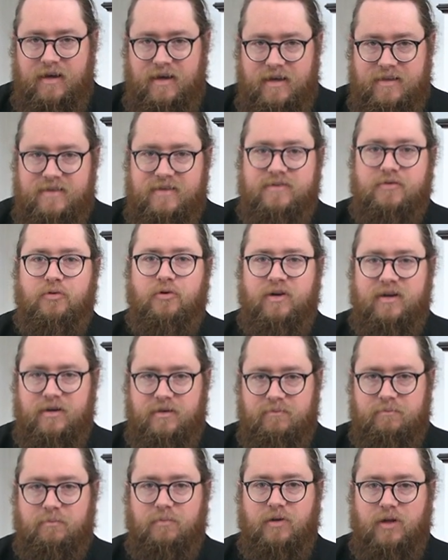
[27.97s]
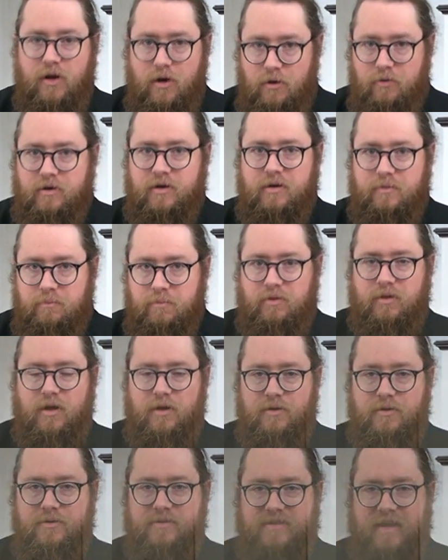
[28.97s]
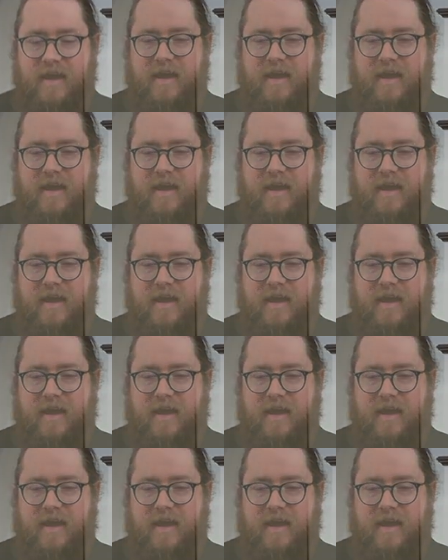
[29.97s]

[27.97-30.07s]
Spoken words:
And this organ blower blows